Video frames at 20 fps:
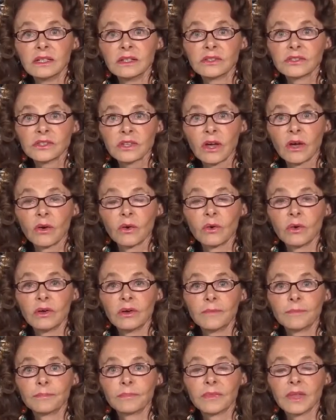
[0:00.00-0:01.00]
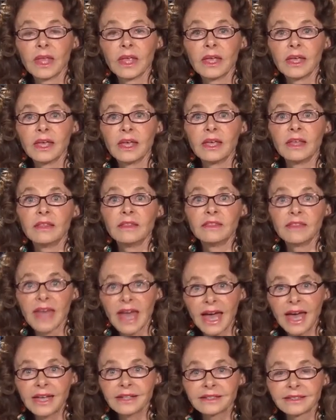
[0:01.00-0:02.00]
So,
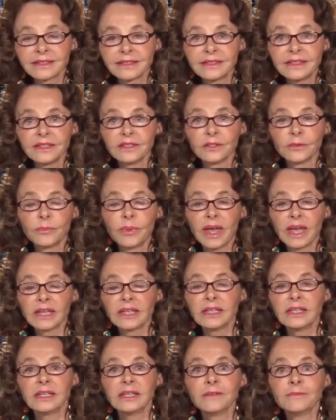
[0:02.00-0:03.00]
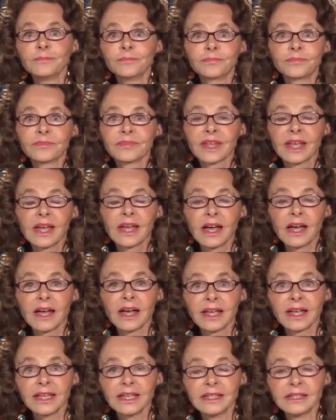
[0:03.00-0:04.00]
that, dear Peggy,
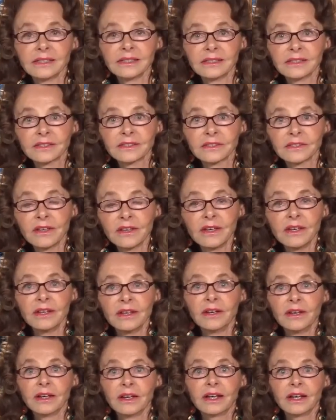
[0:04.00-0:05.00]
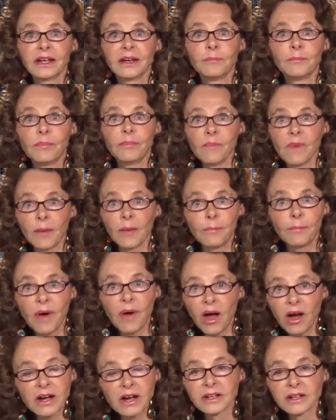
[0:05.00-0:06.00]
uh, is a, uh, a
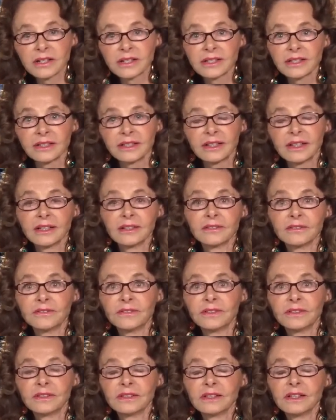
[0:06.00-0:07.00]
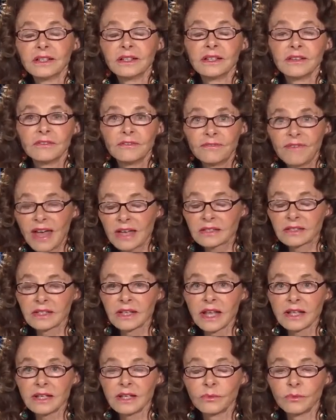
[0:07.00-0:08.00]
part of
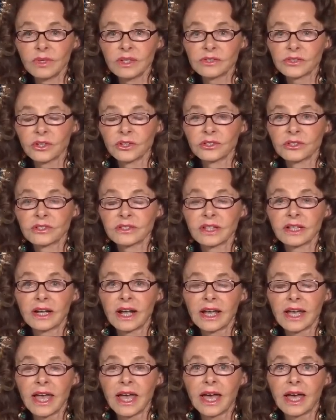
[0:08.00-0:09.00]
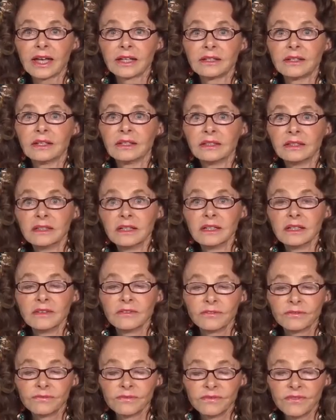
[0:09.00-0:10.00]
fascinating research that I had
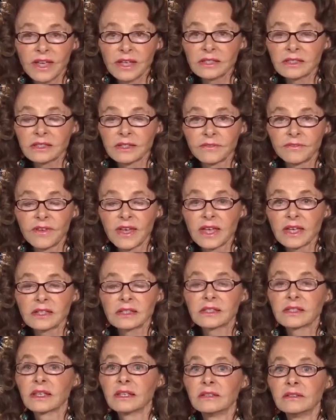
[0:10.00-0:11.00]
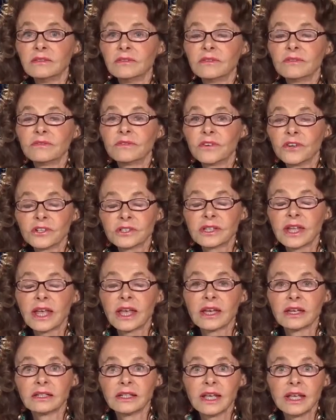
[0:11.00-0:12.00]
face to face and
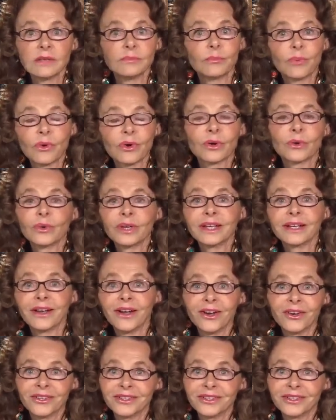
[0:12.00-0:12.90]
firsthand in Puerto Rico.